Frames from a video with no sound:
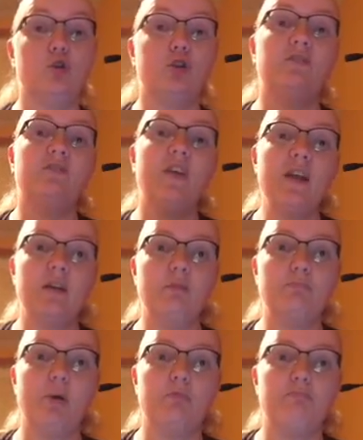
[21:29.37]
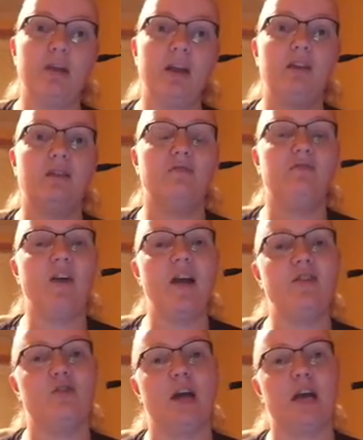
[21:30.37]
You can find it on Podbean, you can
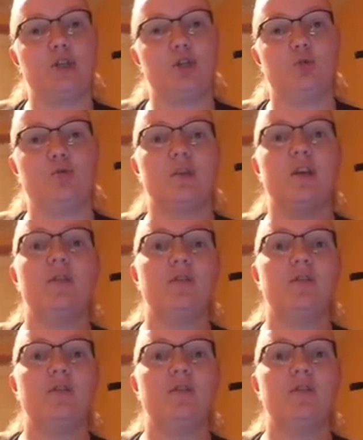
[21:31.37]
find it on iTunes.